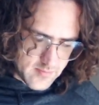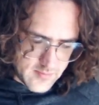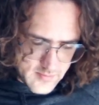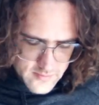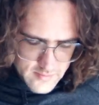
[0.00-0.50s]

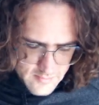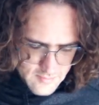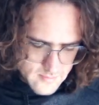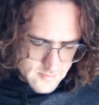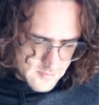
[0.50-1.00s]
Because you
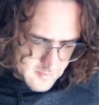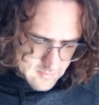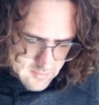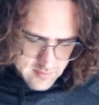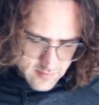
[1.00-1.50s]
have a lot of
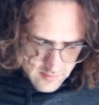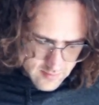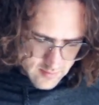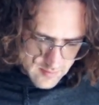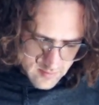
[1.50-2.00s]

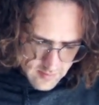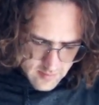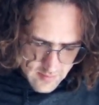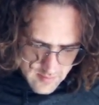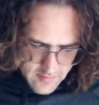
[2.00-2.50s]
momentum.
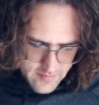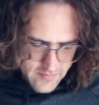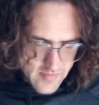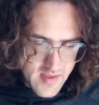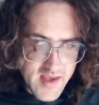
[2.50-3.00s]

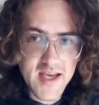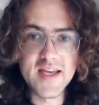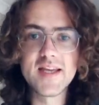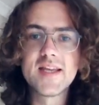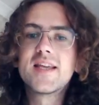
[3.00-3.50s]
If the
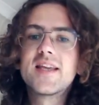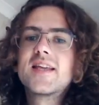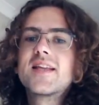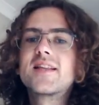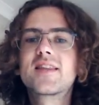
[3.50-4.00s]
car were
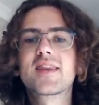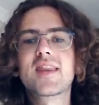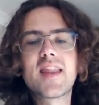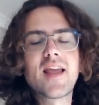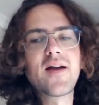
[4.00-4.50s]
to
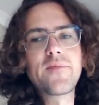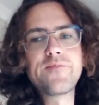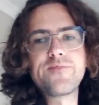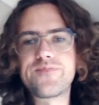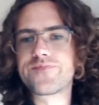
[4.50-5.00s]
hit, it
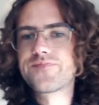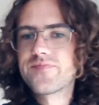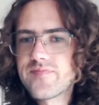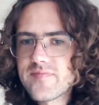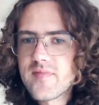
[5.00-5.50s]

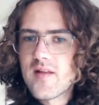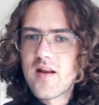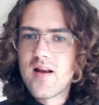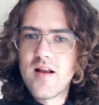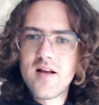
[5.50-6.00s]
would be
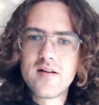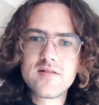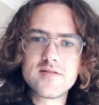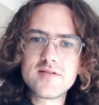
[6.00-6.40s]
dead.